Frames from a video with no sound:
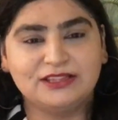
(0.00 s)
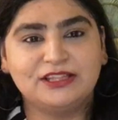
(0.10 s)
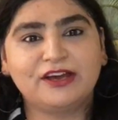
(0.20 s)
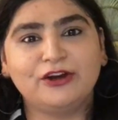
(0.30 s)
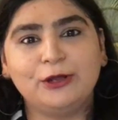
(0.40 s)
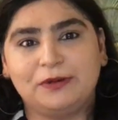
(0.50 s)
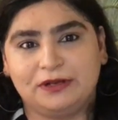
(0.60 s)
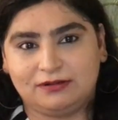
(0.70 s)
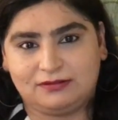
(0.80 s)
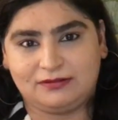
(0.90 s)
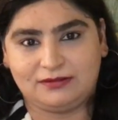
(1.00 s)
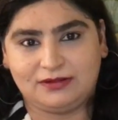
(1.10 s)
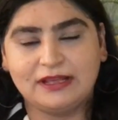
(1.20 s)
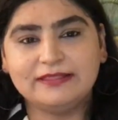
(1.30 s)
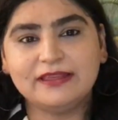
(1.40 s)
they creep in,
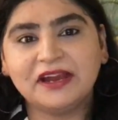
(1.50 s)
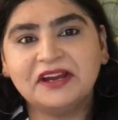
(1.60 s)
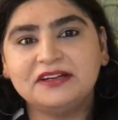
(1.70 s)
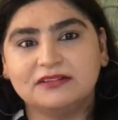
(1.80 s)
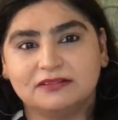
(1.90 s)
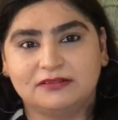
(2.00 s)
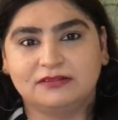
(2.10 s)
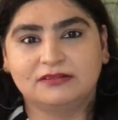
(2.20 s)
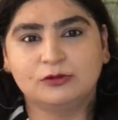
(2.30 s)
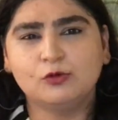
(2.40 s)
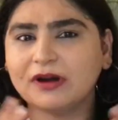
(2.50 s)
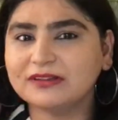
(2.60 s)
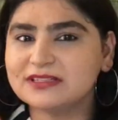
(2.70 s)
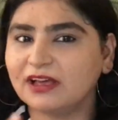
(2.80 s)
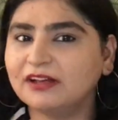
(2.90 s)
they enter. Who are
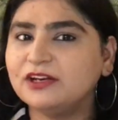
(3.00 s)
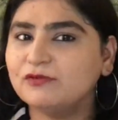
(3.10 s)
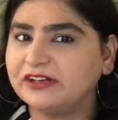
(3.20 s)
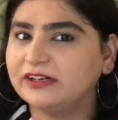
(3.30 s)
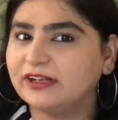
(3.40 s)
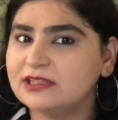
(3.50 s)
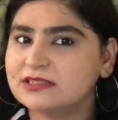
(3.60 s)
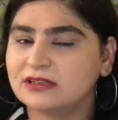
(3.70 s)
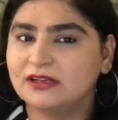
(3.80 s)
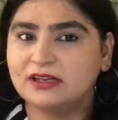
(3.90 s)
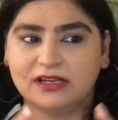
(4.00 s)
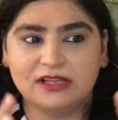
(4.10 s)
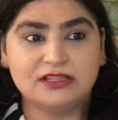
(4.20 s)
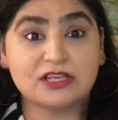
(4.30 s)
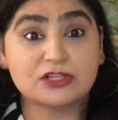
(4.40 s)
these uninvited guests?
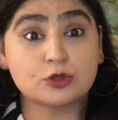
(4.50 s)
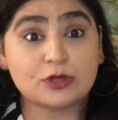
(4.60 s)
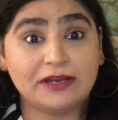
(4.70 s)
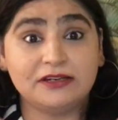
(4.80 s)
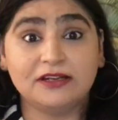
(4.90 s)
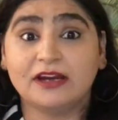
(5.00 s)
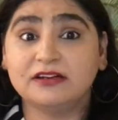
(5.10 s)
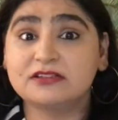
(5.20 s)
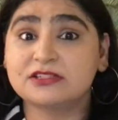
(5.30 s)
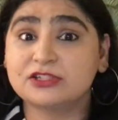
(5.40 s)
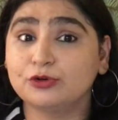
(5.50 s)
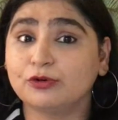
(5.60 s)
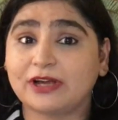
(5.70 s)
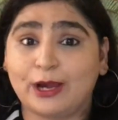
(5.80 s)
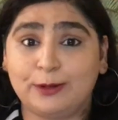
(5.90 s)
These are society and its
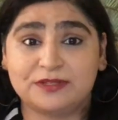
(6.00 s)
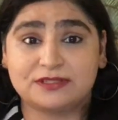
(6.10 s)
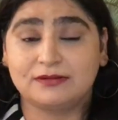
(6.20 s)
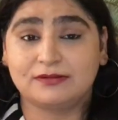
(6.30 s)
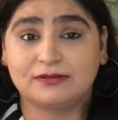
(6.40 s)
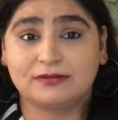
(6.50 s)
stereotypes.